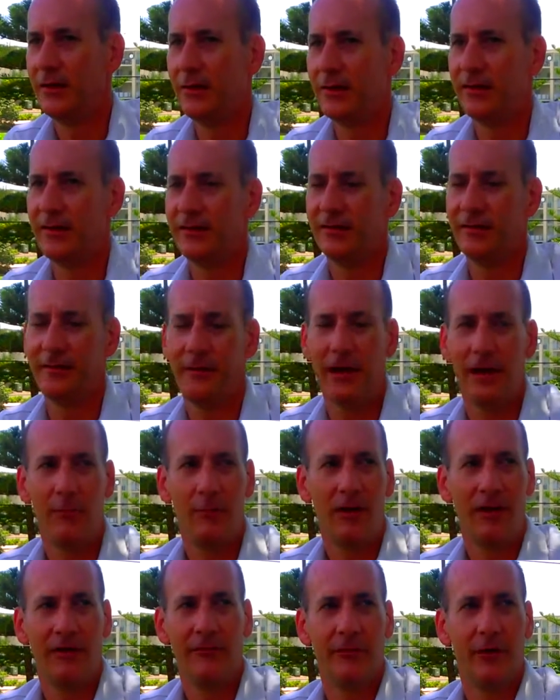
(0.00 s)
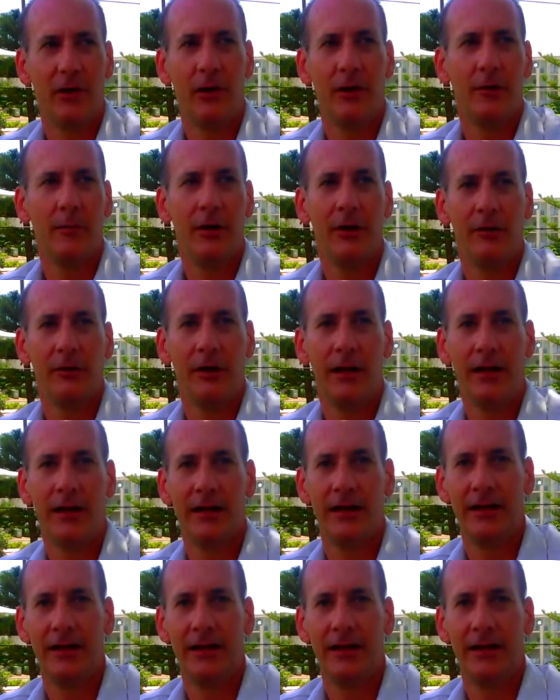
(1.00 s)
It's a family environment around here.